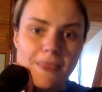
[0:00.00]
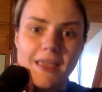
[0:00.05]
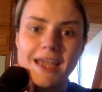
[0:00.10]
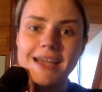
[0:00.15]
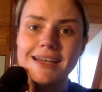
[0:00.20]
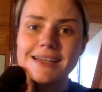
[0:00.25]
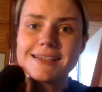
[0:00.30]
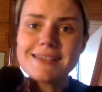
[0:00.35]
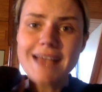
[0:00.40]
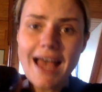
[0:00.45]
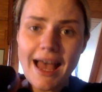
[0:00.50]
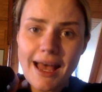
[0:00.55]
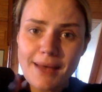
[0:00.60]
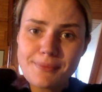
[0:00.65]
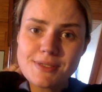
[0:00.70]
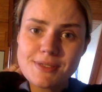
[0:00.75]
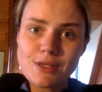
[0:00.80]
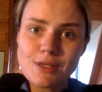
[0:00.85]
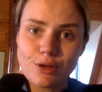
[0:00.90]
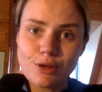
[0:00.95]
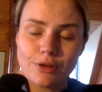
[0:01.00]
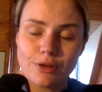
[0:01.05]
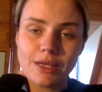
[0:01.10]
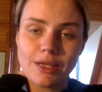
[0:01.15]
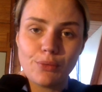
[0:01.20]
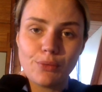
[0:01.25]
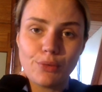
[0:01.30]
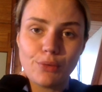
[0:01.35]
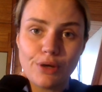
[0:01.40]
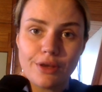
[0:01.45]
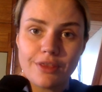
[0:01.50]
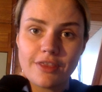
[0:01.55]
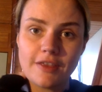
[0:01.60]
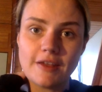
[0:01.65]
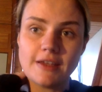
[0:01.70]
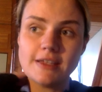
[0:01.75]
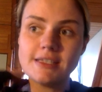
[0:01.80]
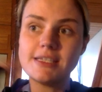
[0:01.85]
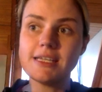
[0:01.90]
It is absolutely worth it